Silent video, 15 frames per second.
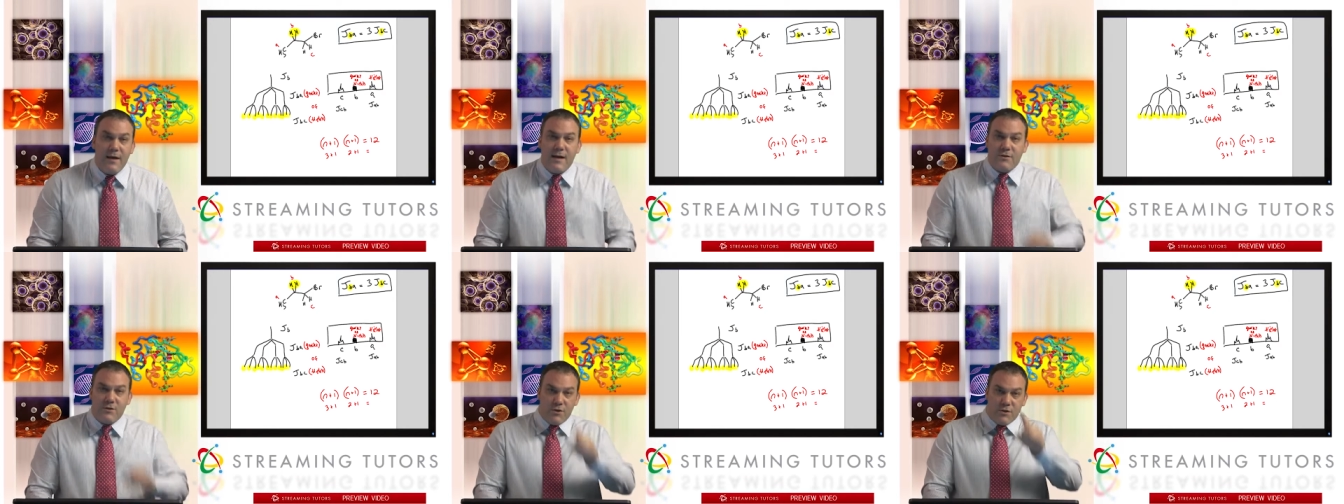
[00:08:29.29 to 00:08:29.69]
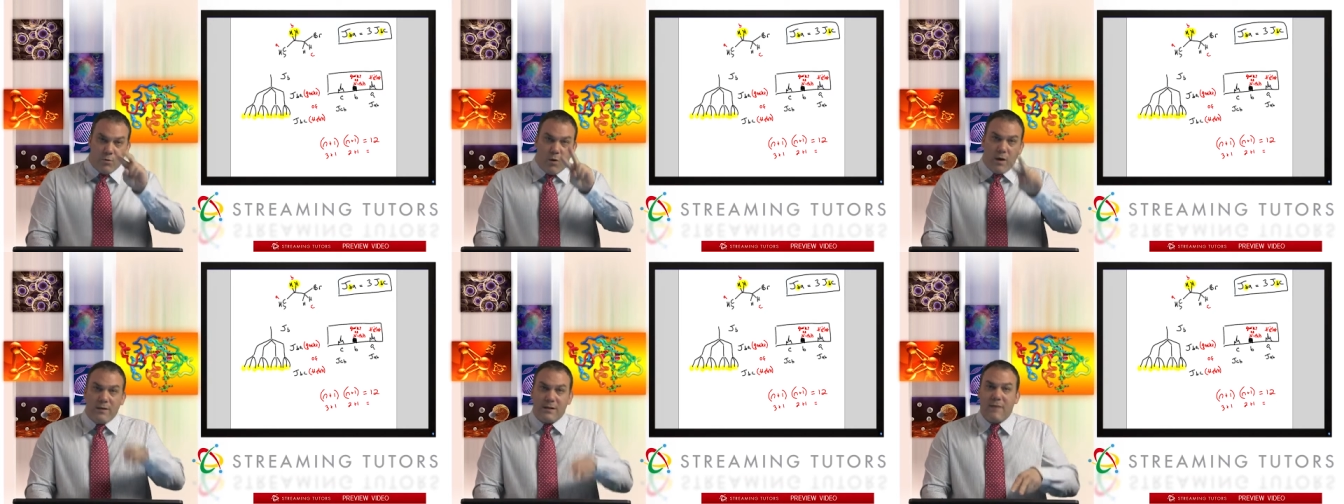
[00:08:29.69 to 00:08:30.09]
It's
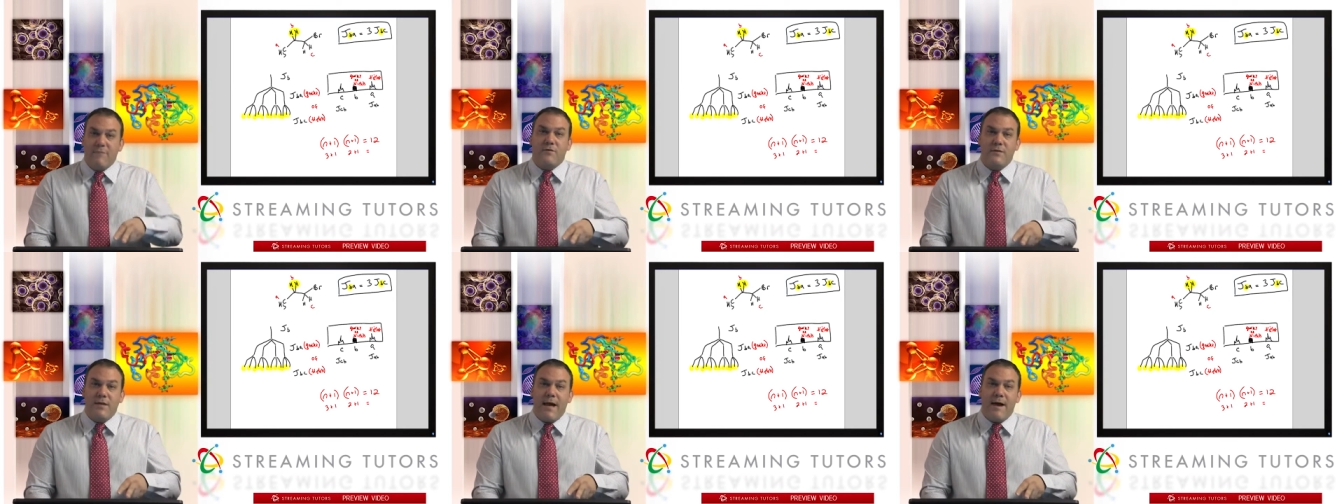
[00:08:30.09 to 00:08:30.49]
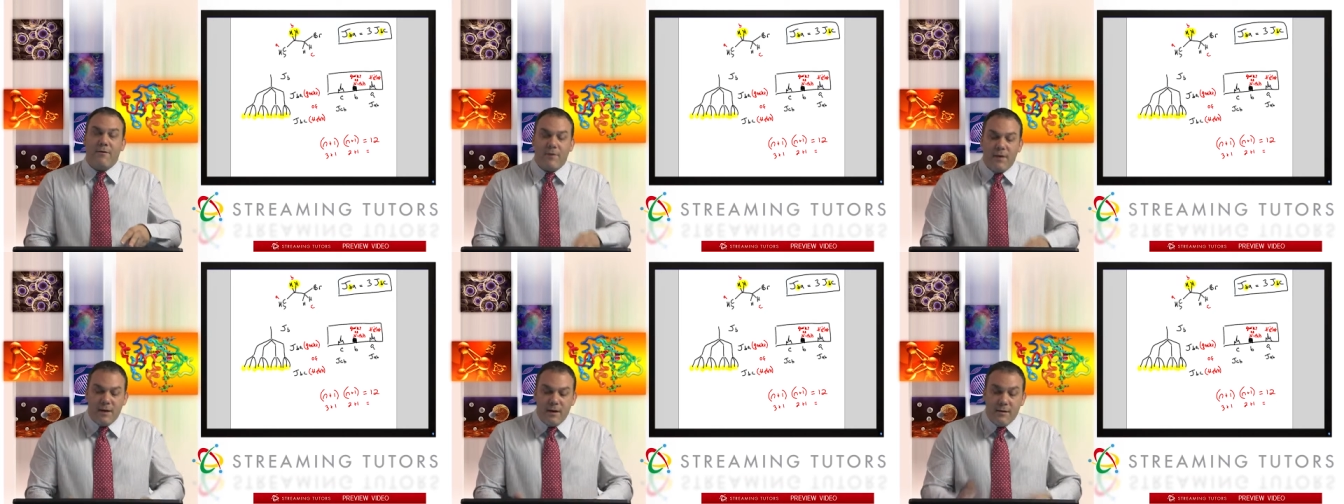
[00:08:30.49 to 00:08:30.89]
just one level
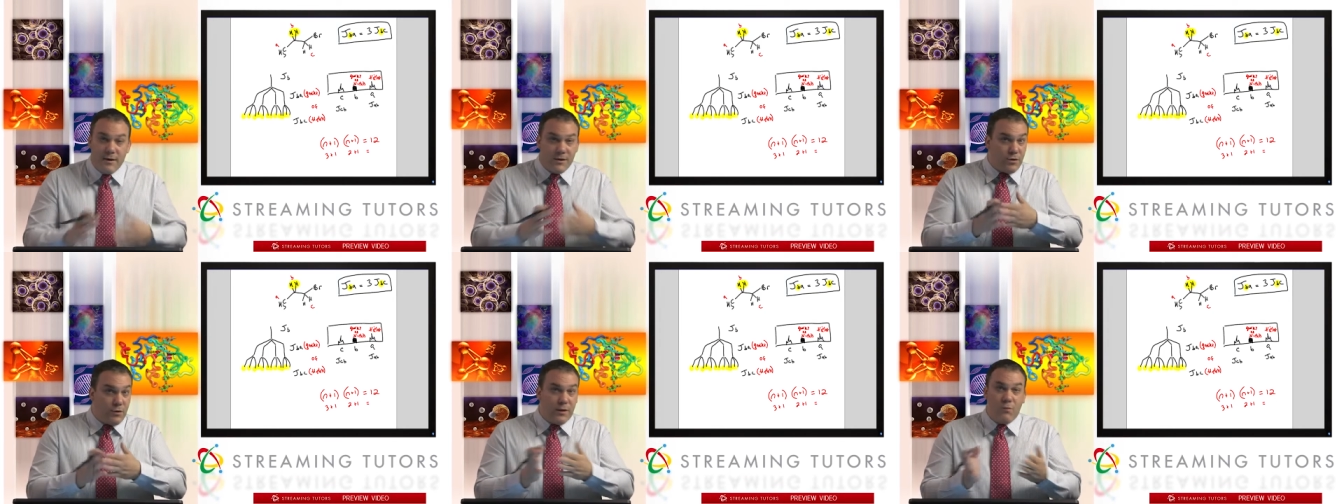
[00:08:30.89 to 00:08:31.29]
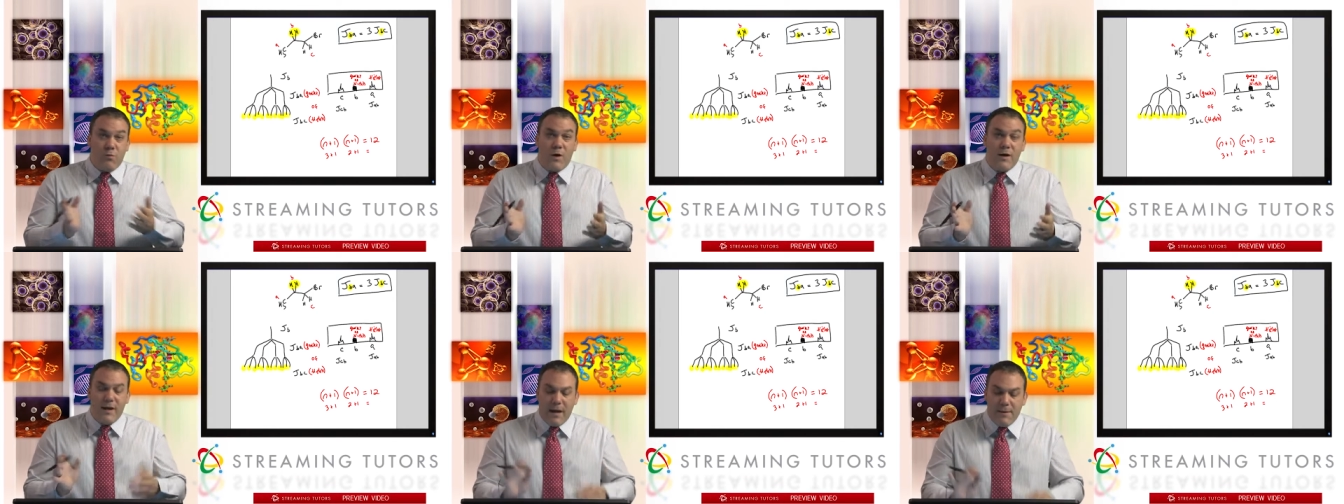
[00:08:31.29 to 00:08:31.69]
down. There's only
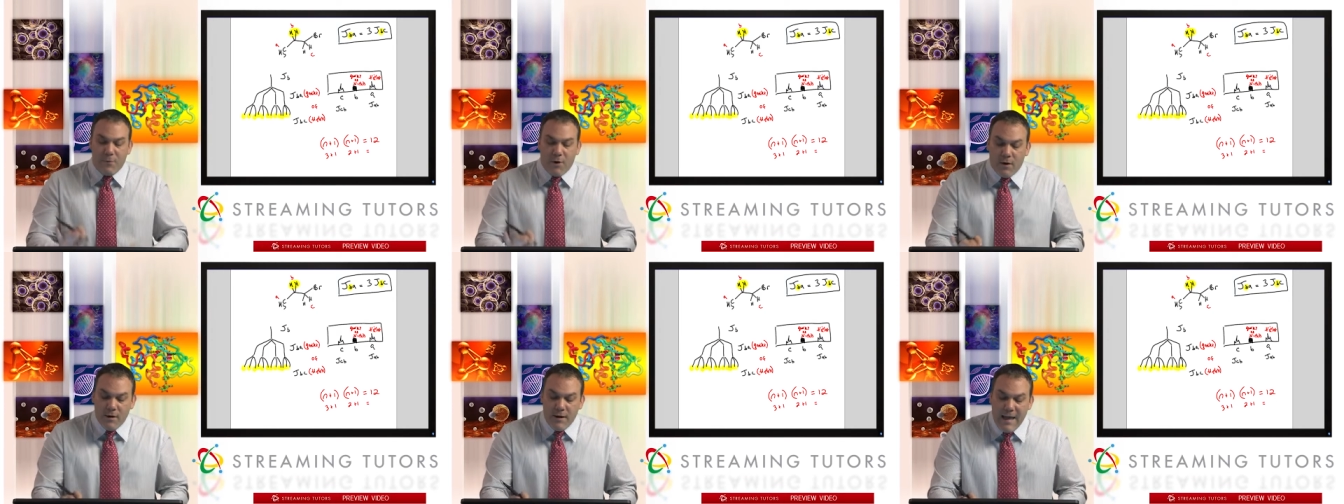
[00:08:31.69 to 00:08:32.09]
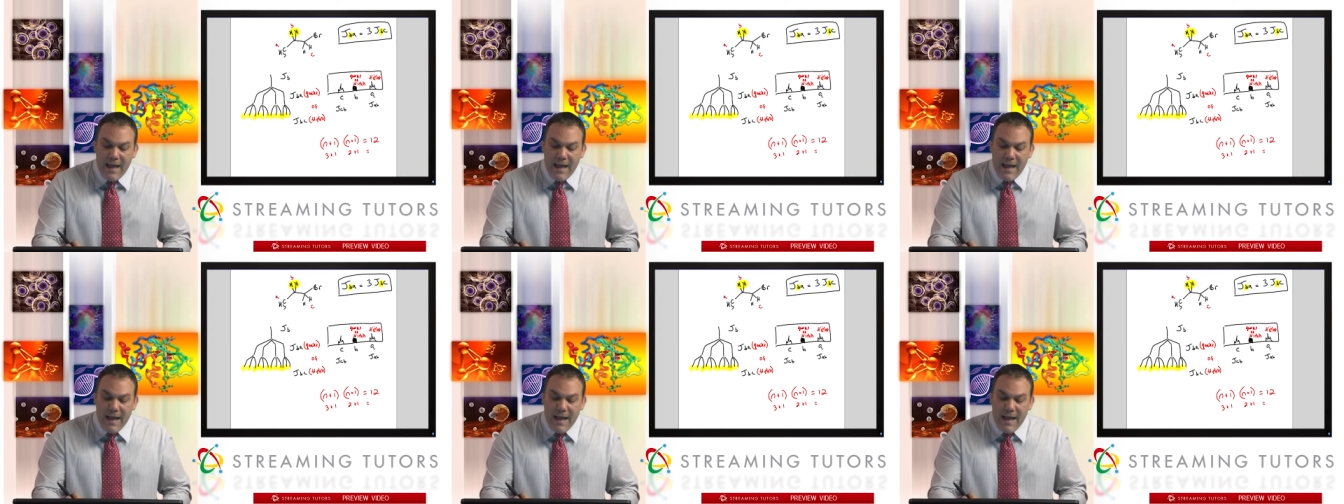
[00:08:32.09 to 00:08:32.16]
one neighbor.